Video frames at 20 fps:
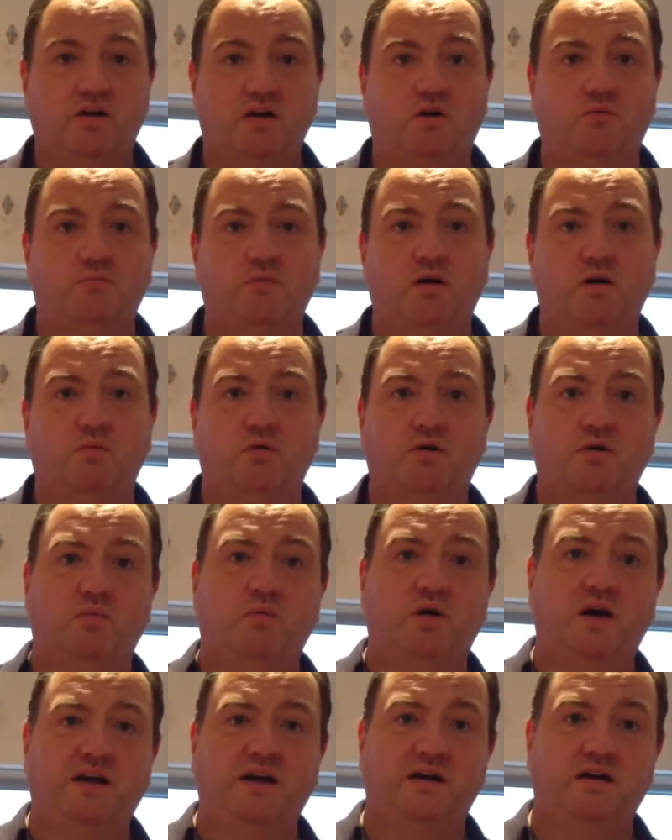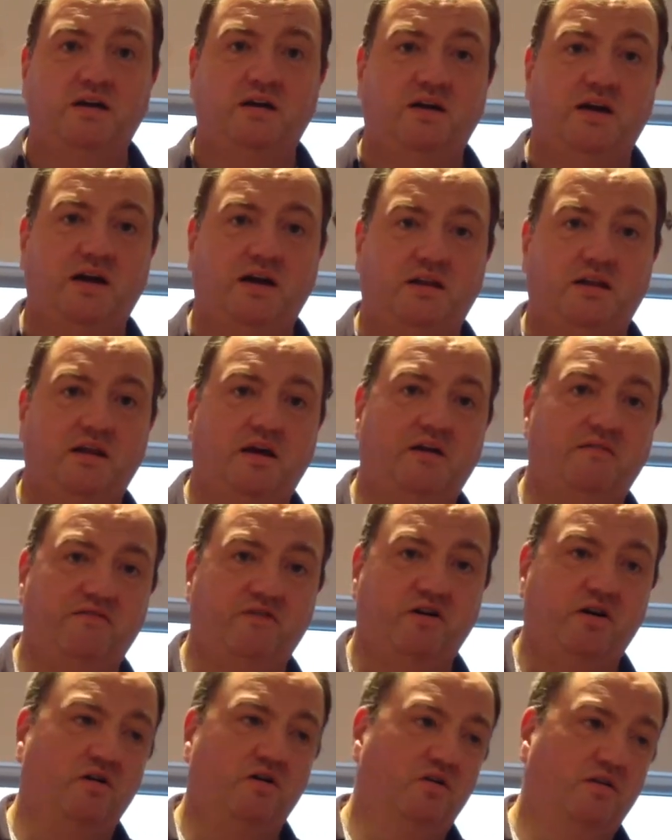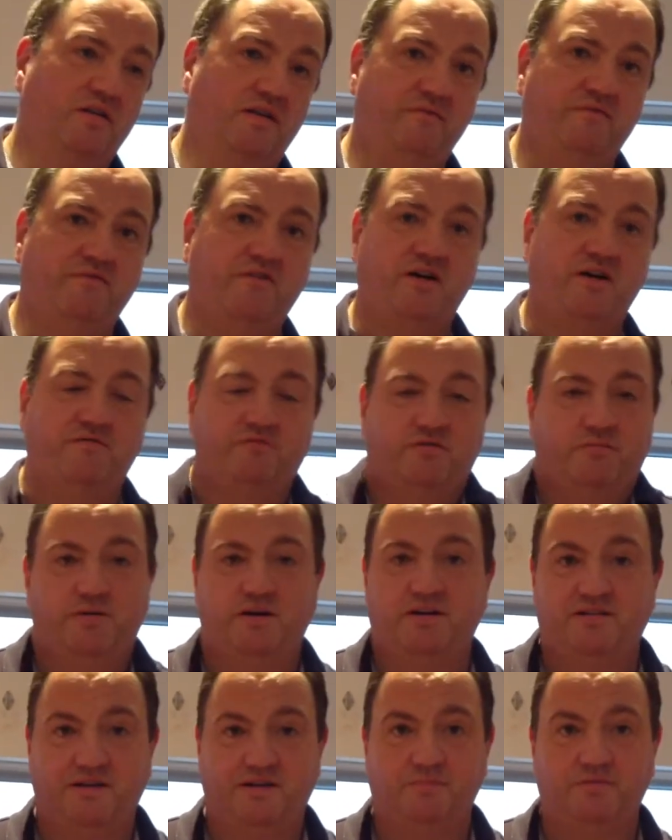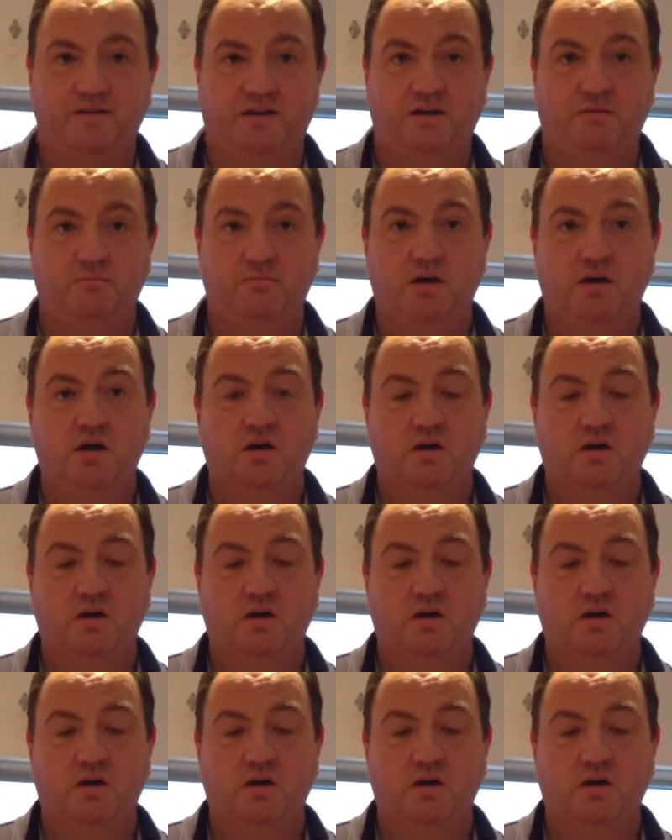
Carl might want to wait and let that fight on and then fight for it, but it's up to him.